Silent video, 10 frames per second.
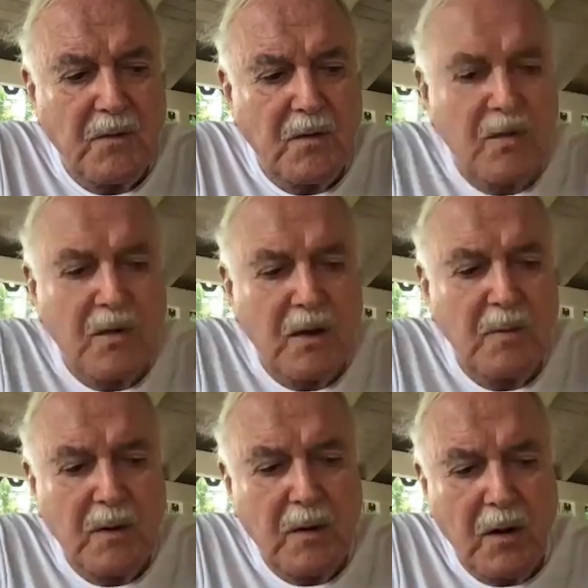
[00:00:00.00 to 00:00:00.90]
of time.
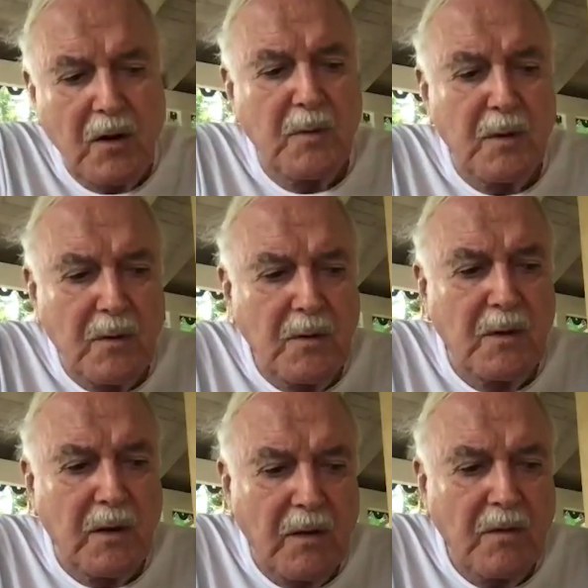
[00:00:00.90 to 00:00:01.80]
And in Homo
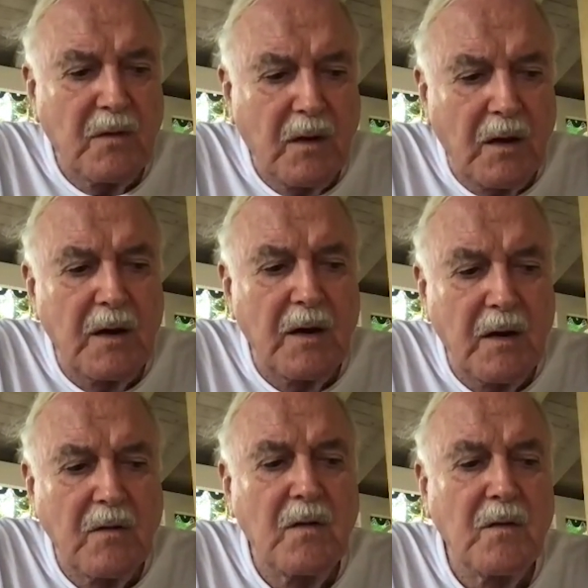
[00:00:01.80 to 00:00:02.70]
Ludens, the guy
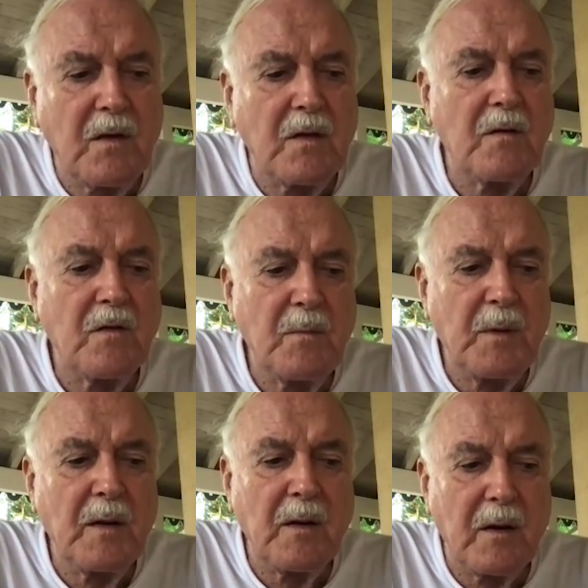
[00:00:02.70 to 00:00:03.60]
actually said it's a
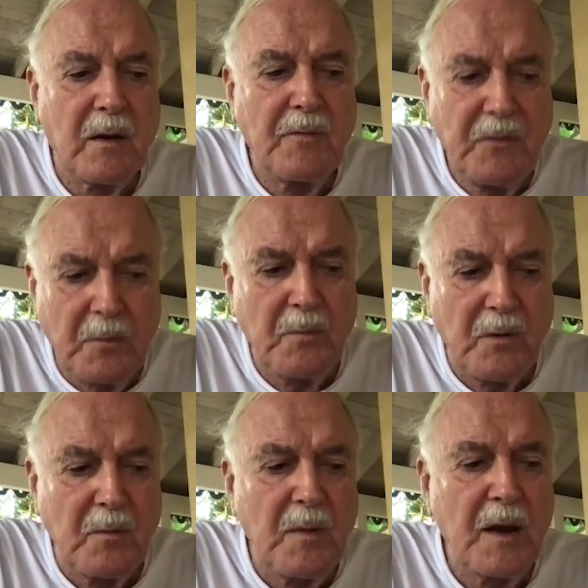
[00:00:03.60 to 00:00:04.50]
bit like a
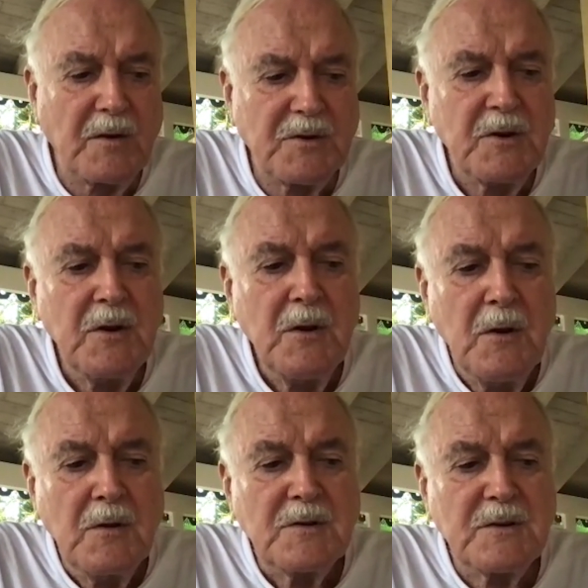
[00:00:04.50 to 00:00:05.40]
football match.
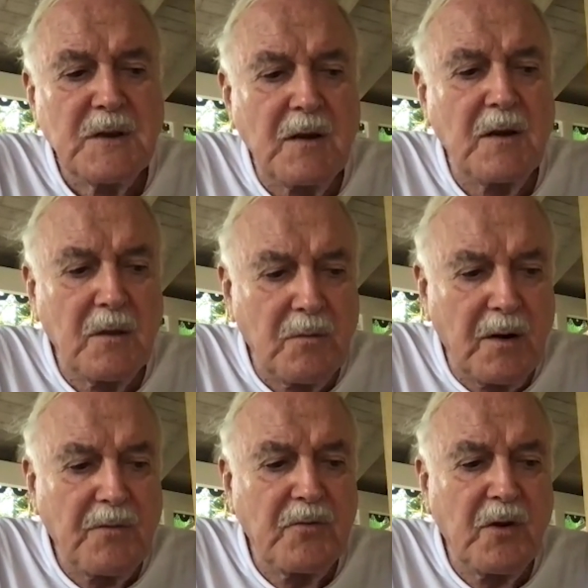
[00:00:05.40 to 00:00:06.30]
Suddenly the
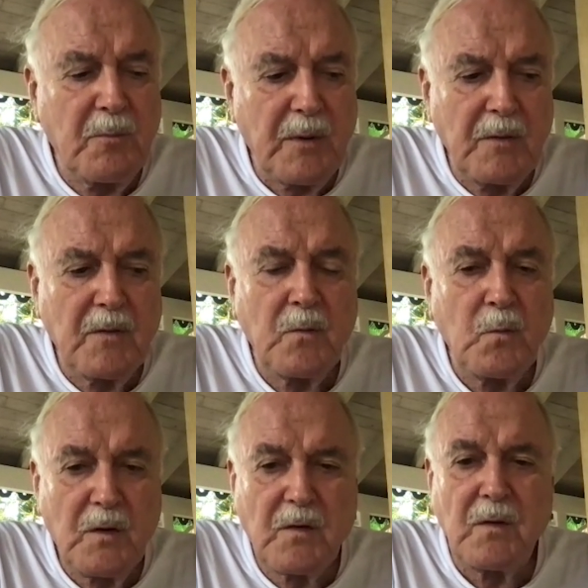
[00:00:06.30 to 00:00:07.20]
referee blows a
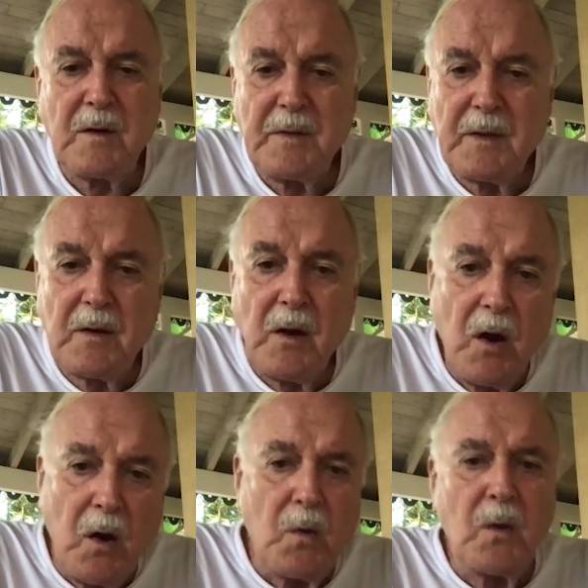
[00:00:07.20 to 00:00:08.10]
whistle, and then a
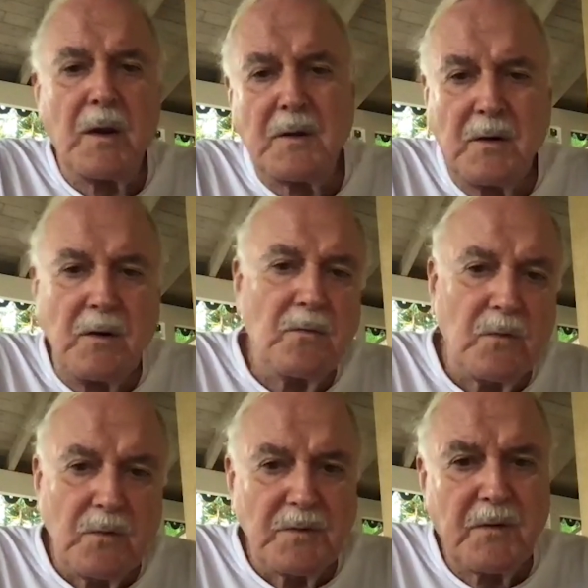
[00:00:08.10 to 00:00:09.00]
whole lot of new
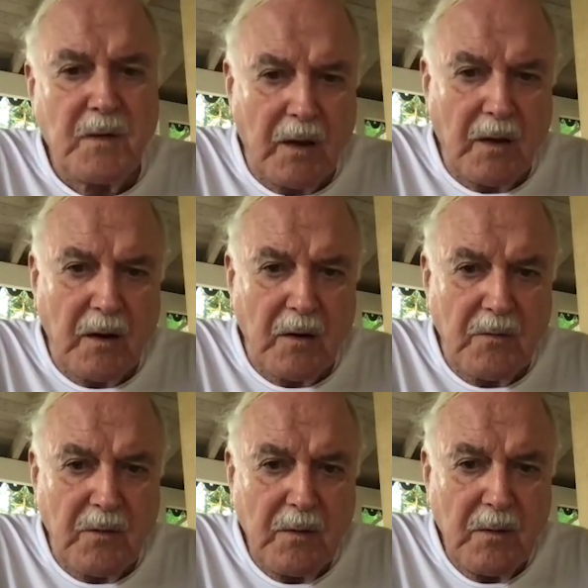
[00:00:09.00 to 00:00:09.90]
rules take over.